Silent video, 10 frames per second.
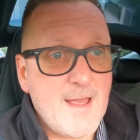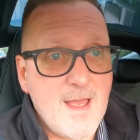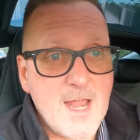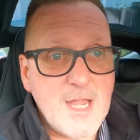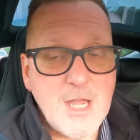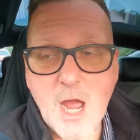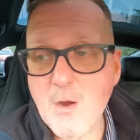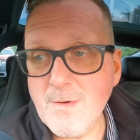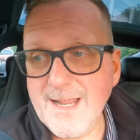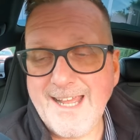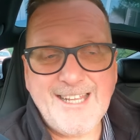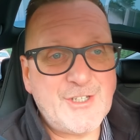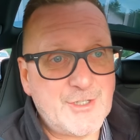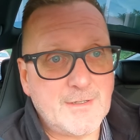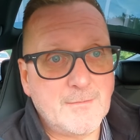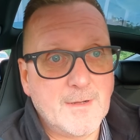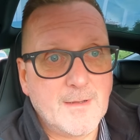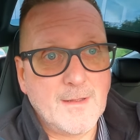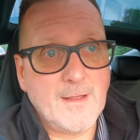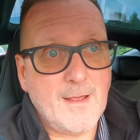a known issue
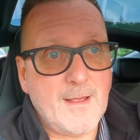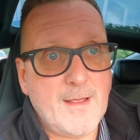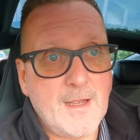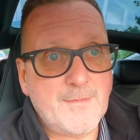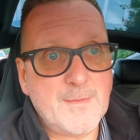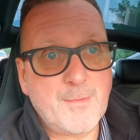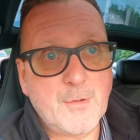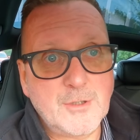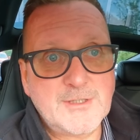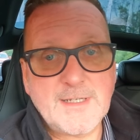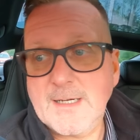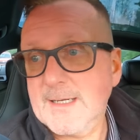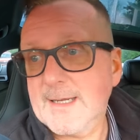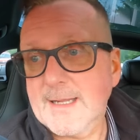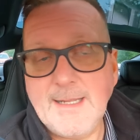of the Porsche Taycan.